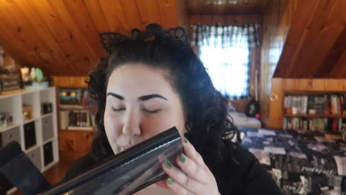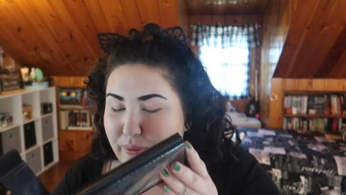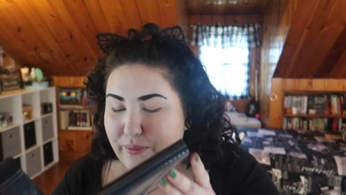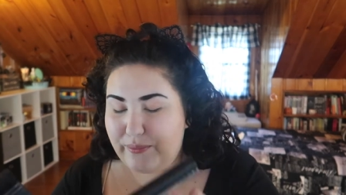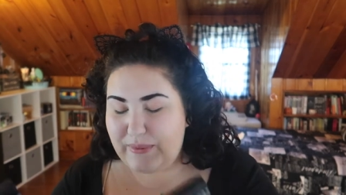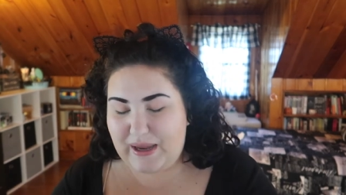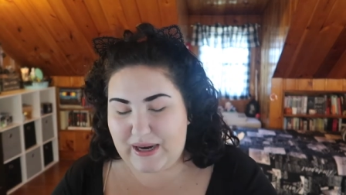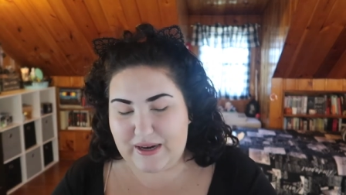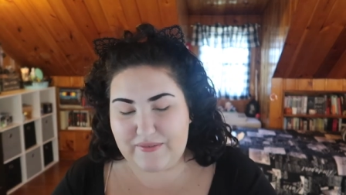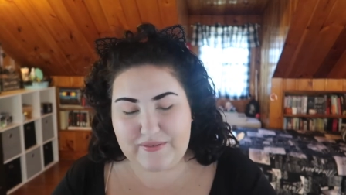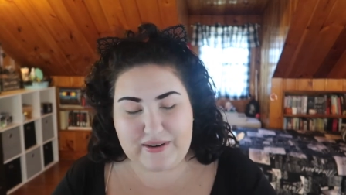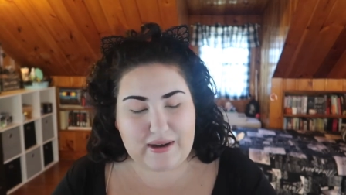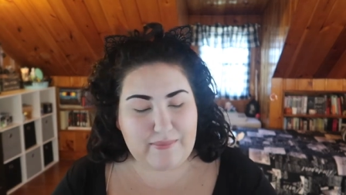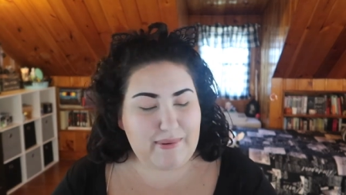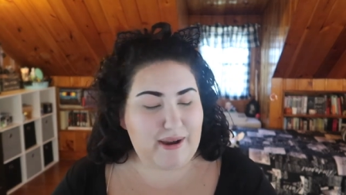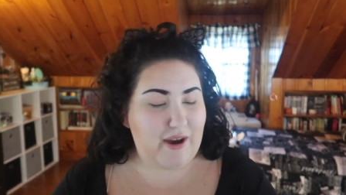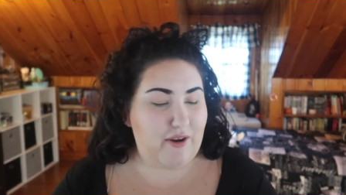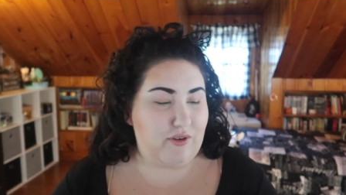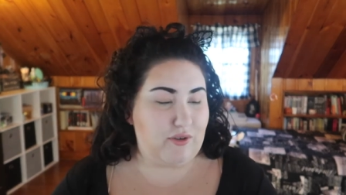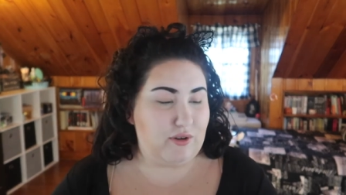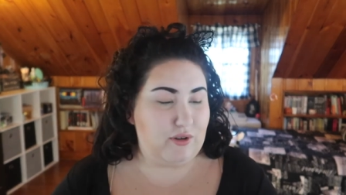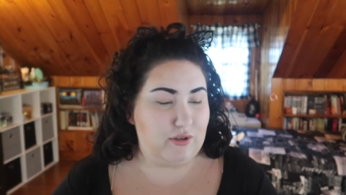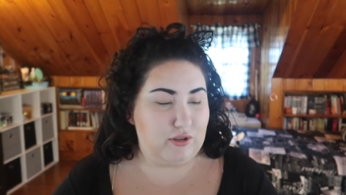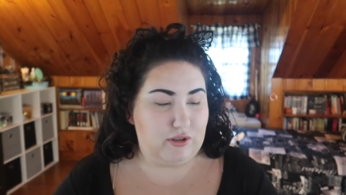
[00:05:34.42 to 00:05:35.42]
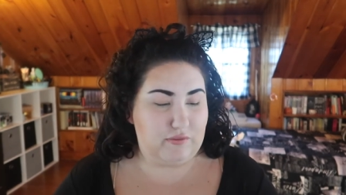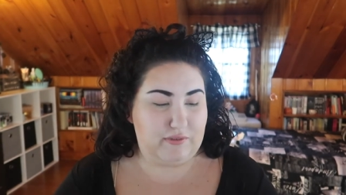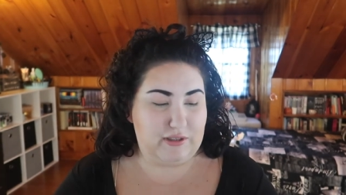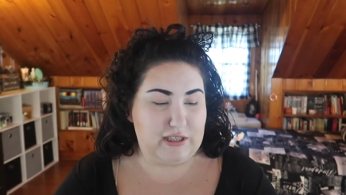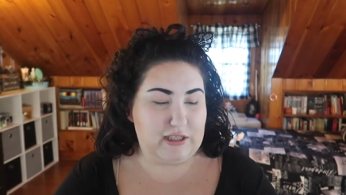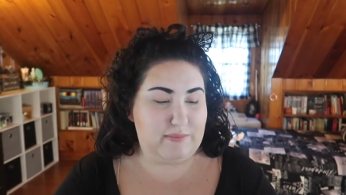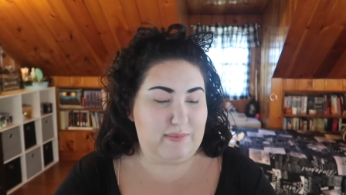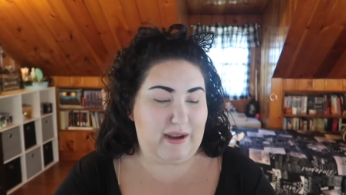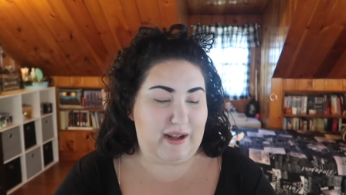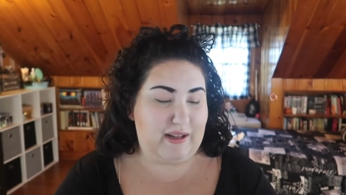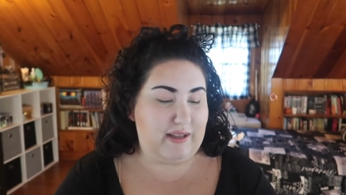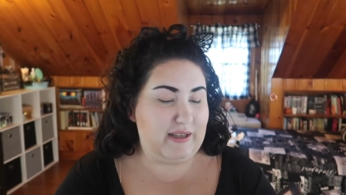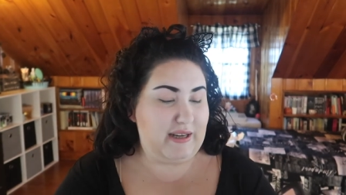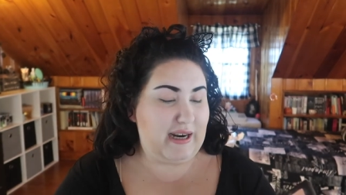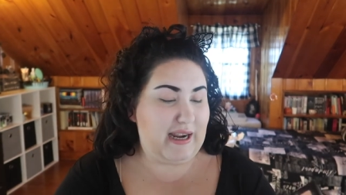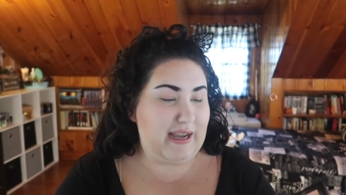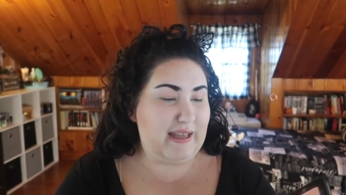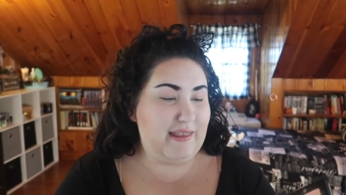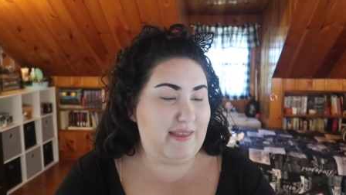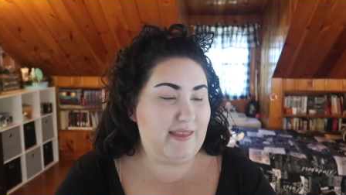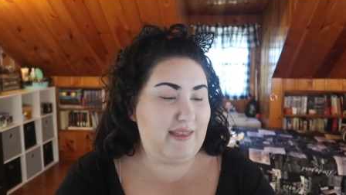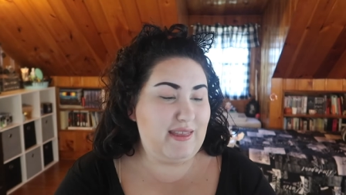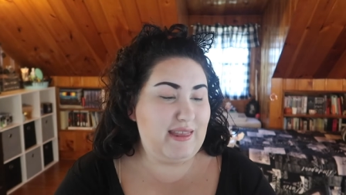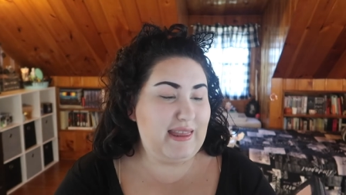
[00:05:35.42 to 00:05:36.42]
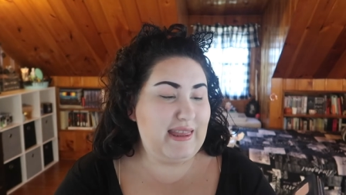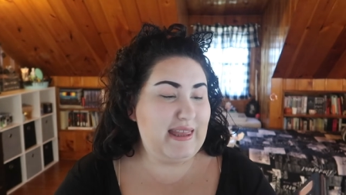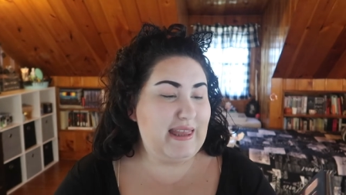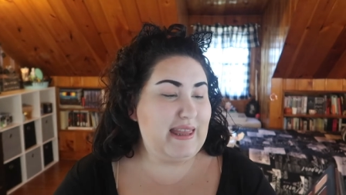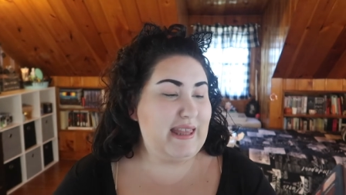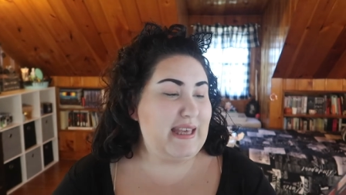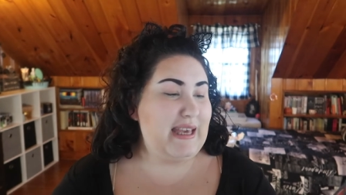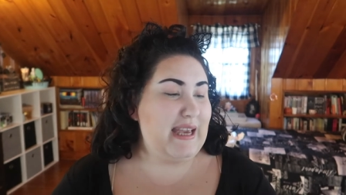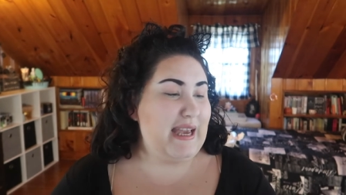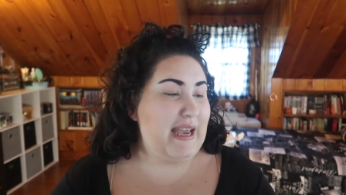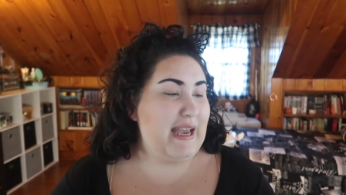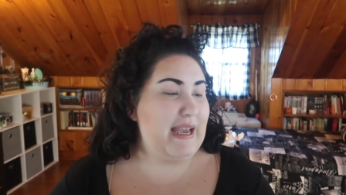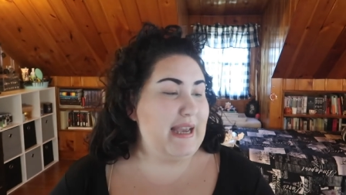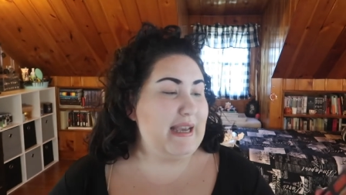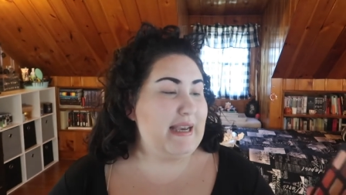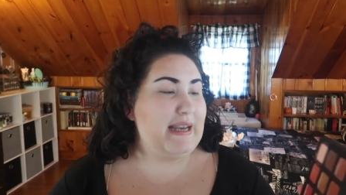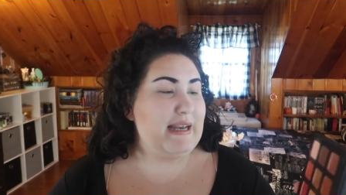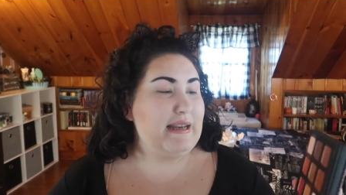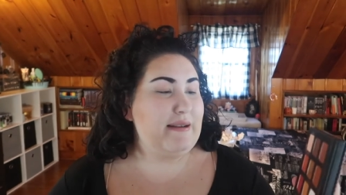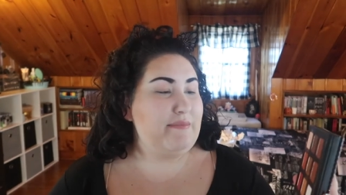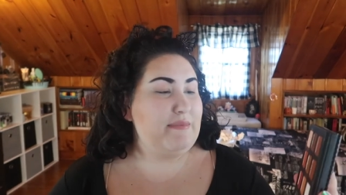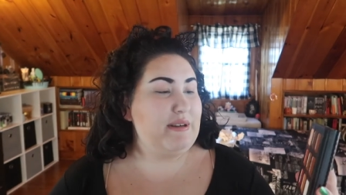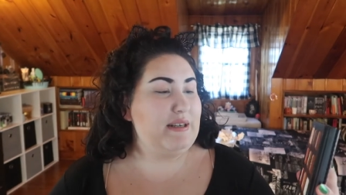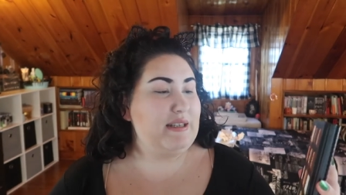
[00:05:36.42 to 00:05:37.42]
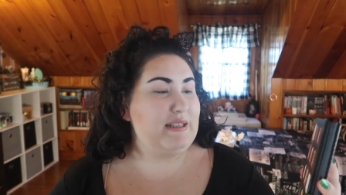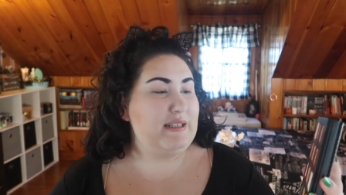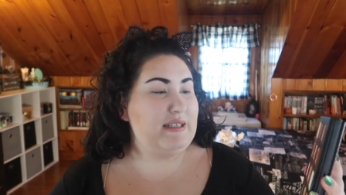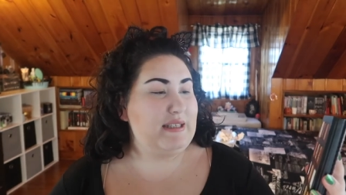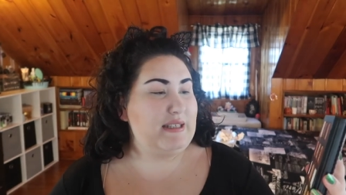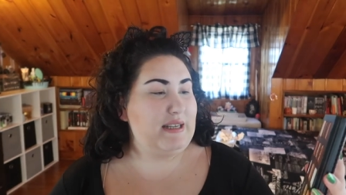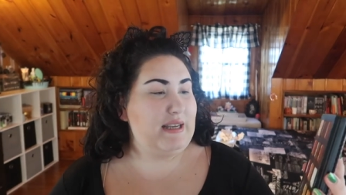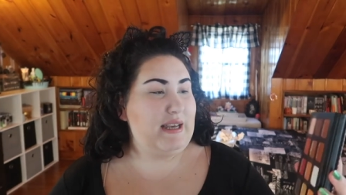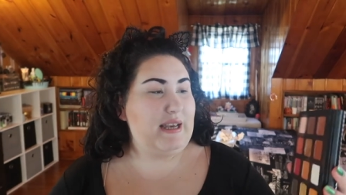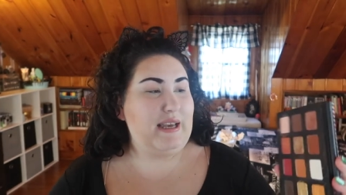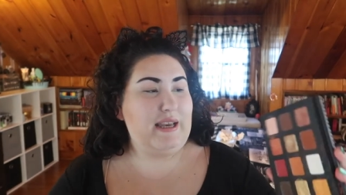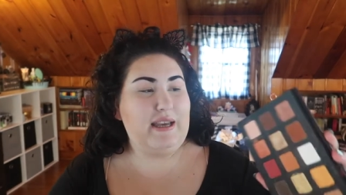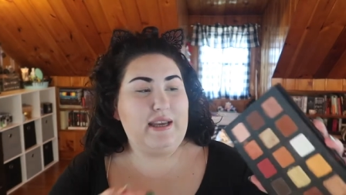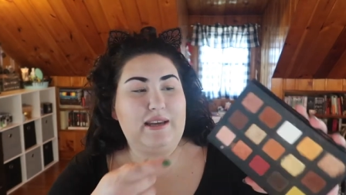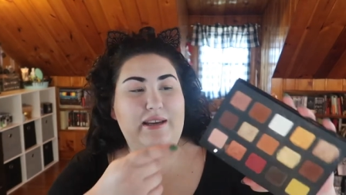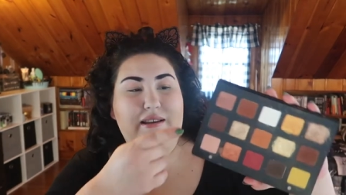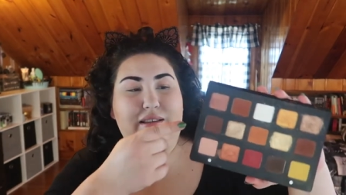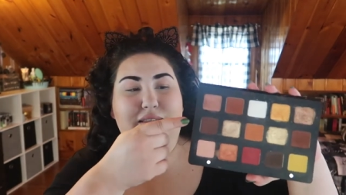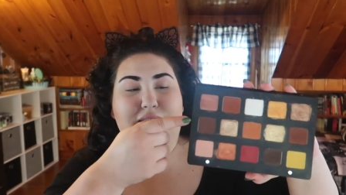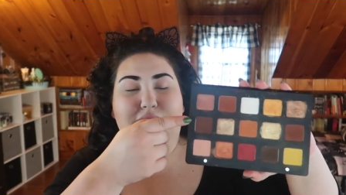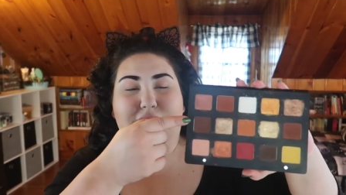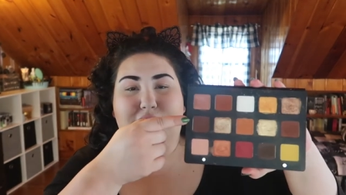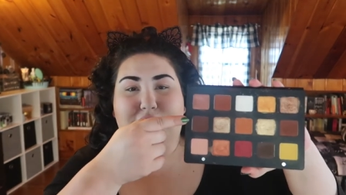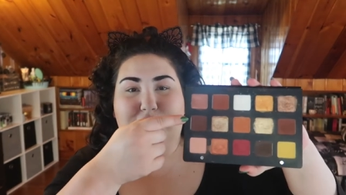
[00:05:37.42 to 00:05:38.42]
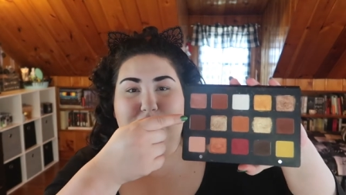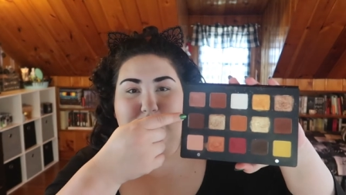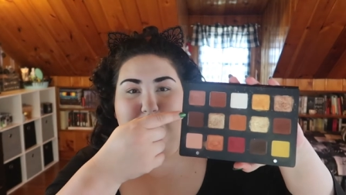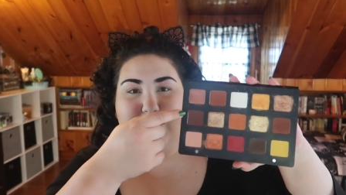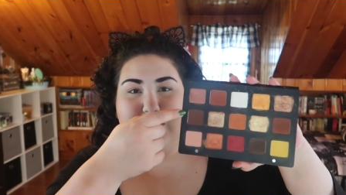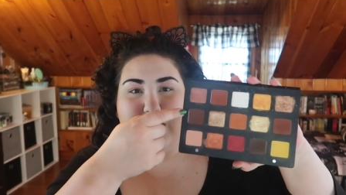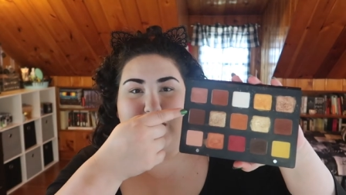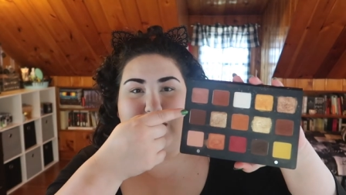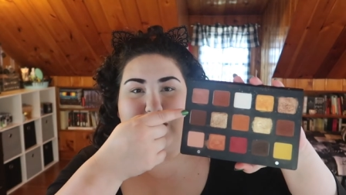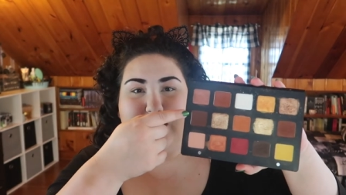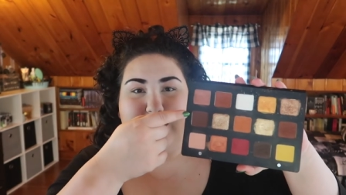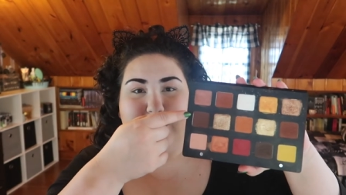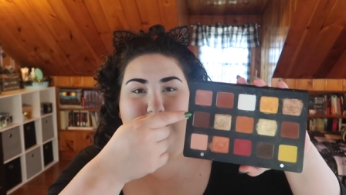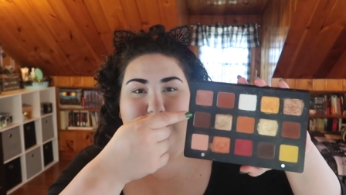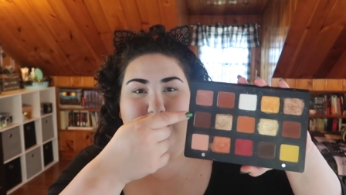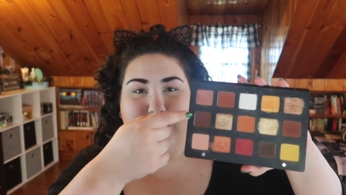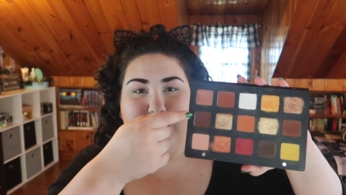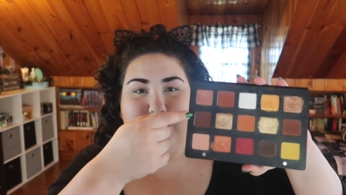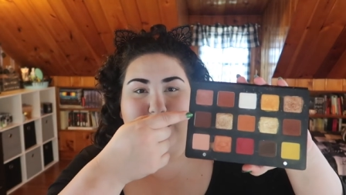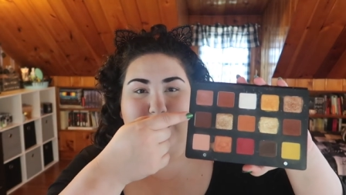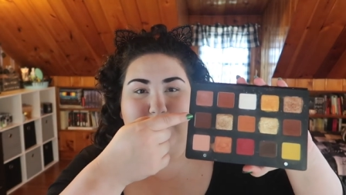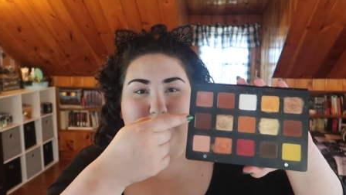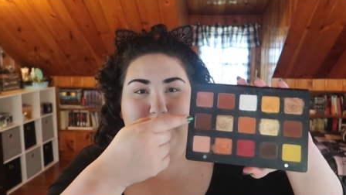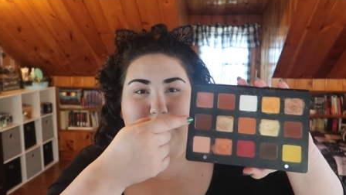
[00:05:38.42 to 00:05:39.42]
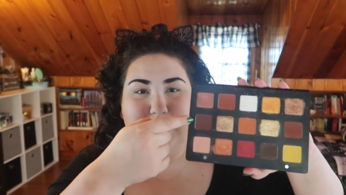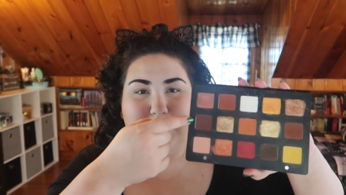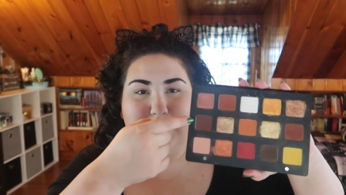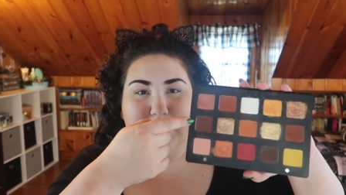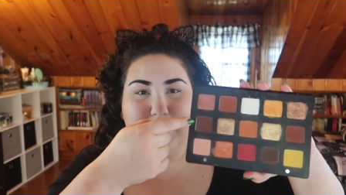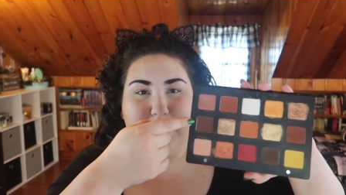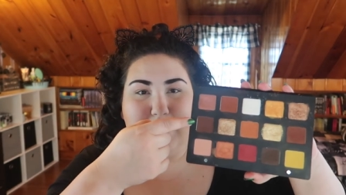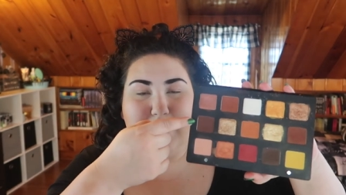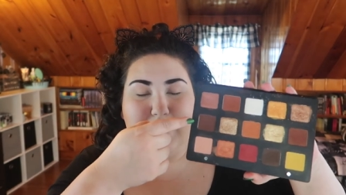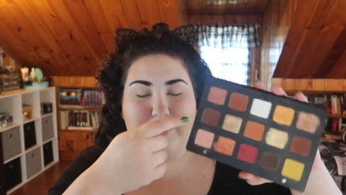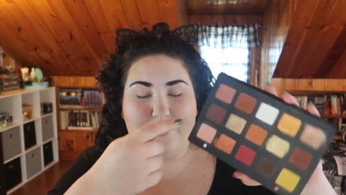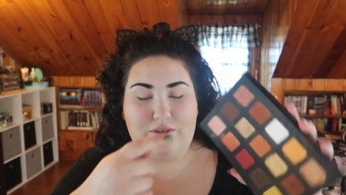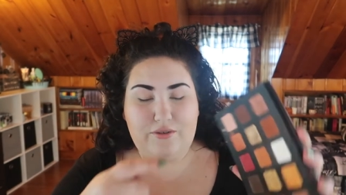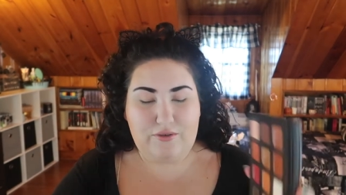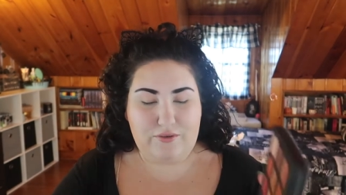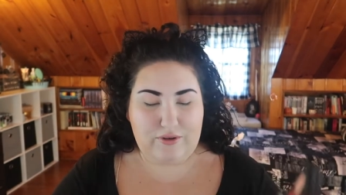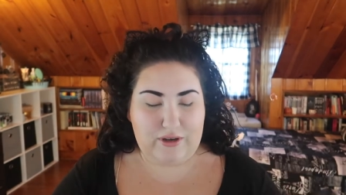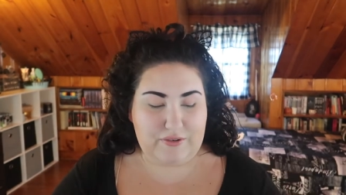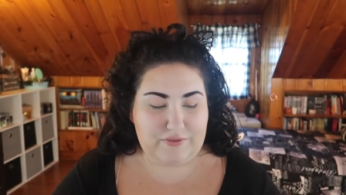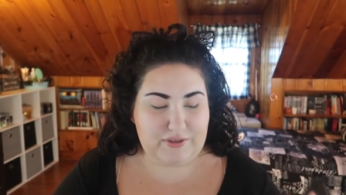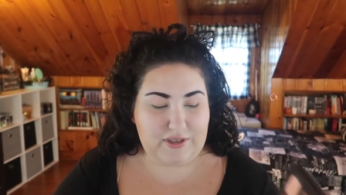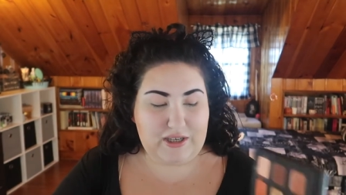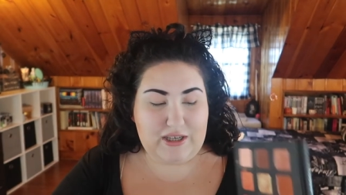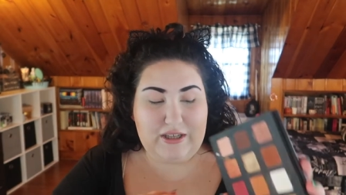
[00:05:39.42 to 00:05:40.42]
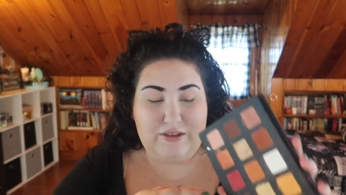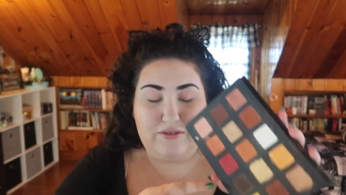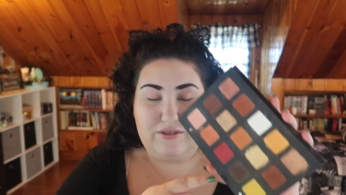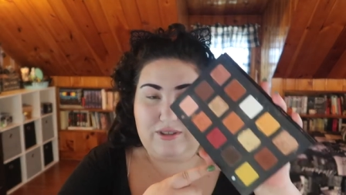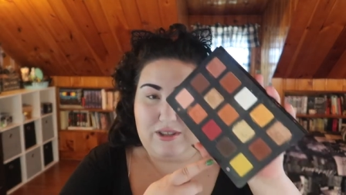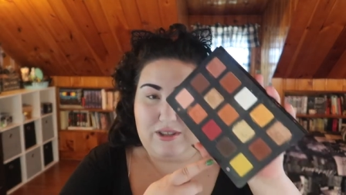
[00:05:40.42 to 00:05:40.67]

man, I've got powder all over this palette. I think I'm going to take the shade to contour. I was going to use